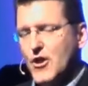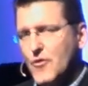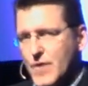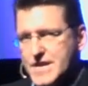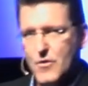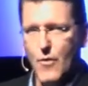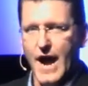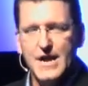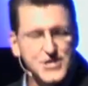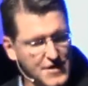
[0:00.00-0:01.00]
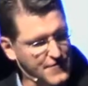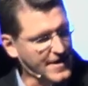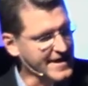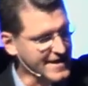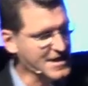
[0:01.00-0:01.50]
the reason why Chick fil
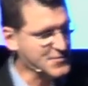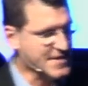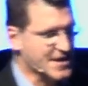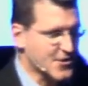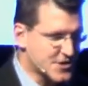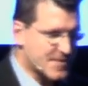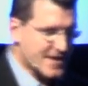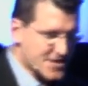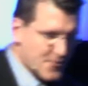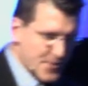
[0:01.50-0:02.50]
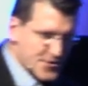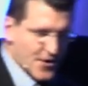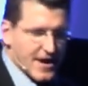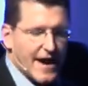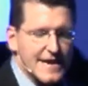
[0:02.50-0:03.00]
A does what they do is because they're built on
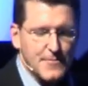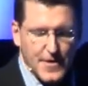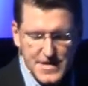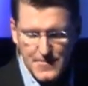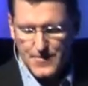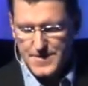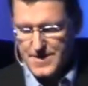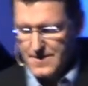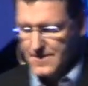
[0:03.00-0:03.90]
godly principles.